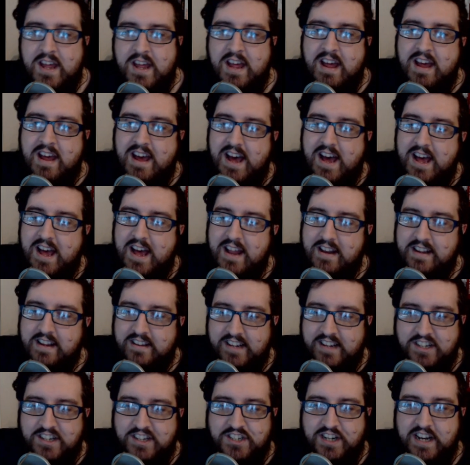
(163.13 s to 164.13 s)
And
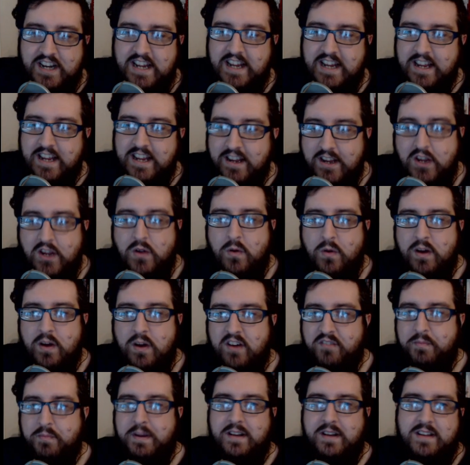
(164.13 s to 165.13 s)
essentially you
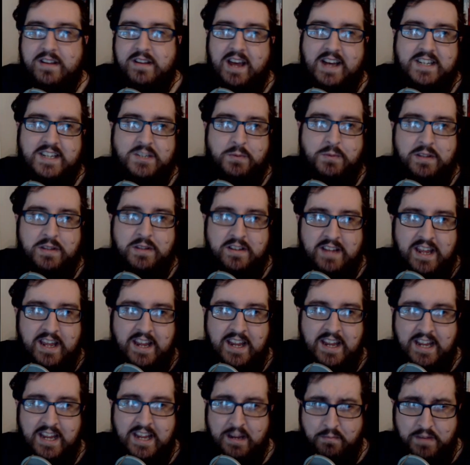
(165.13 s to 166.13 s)
have been tasked with
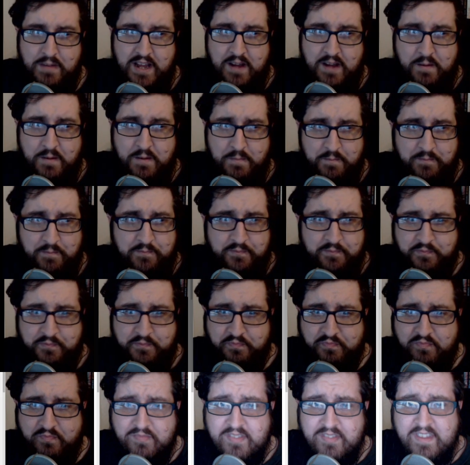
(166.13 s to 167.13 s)
taking him down.
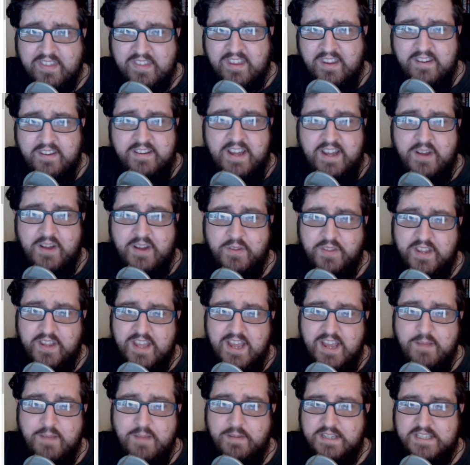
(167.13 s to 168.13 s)
Now, the
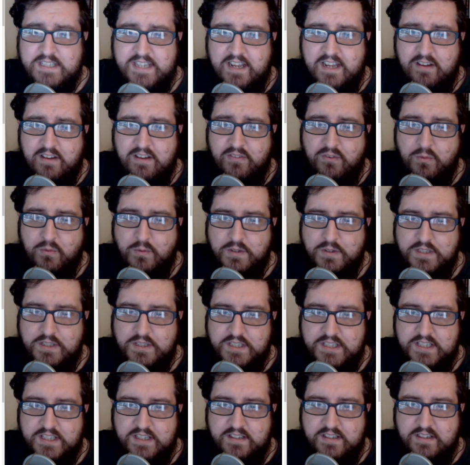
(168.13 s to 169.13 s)
game itself
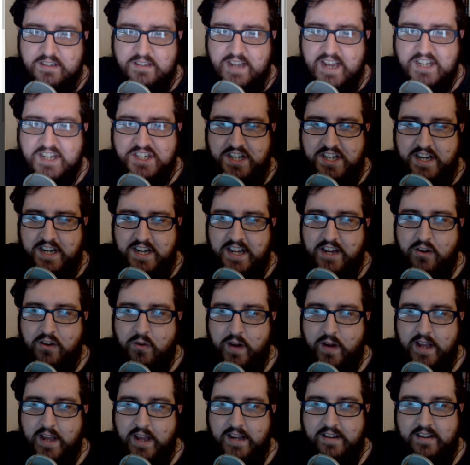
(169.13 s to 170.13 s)
was actually
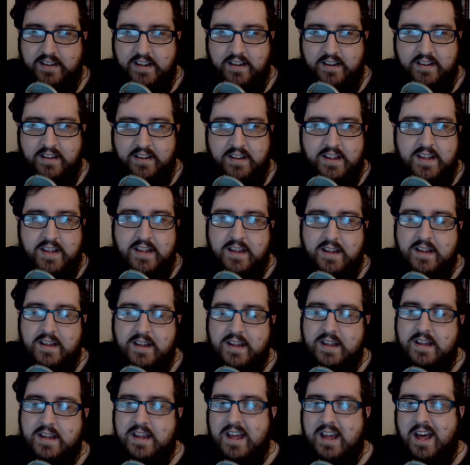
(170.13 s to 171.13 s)
created
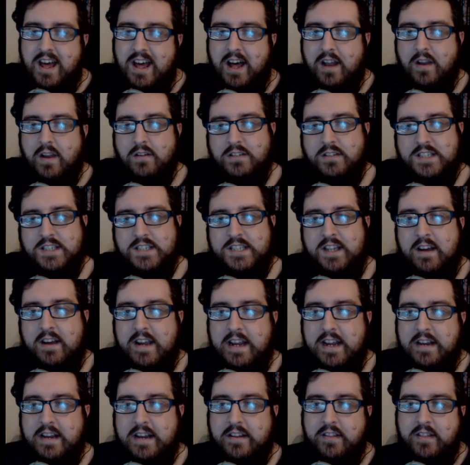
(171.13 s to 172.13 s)

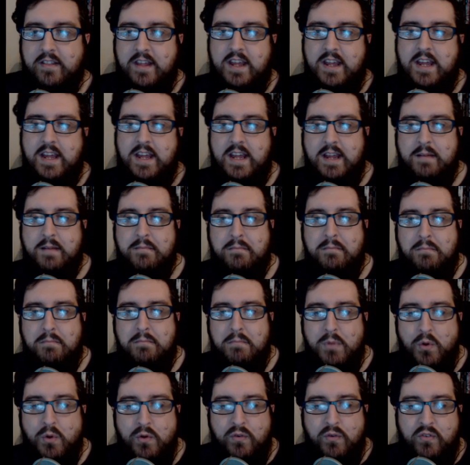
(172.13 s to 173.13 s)
alongside the
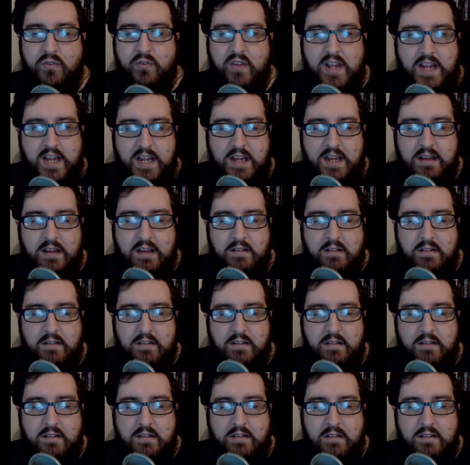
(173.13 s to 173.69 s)
movie